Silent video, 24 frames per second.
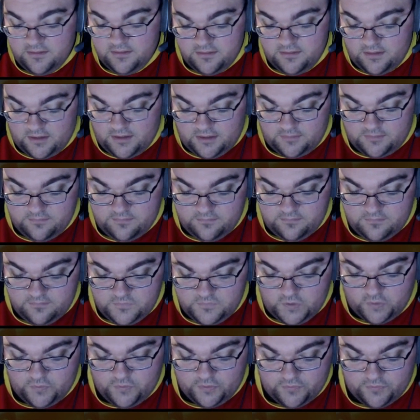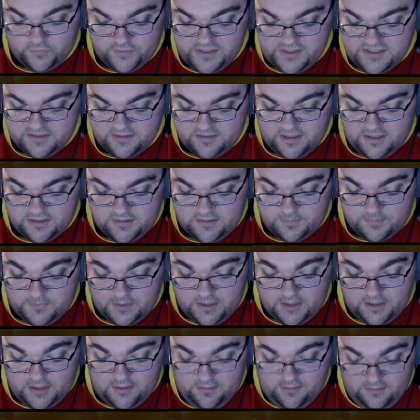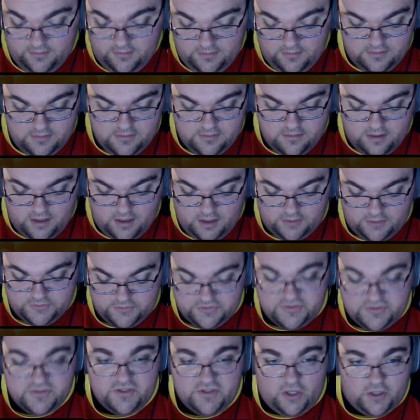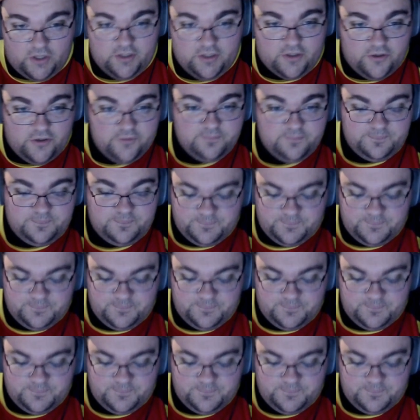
No real reason not to play it. Just a solid card.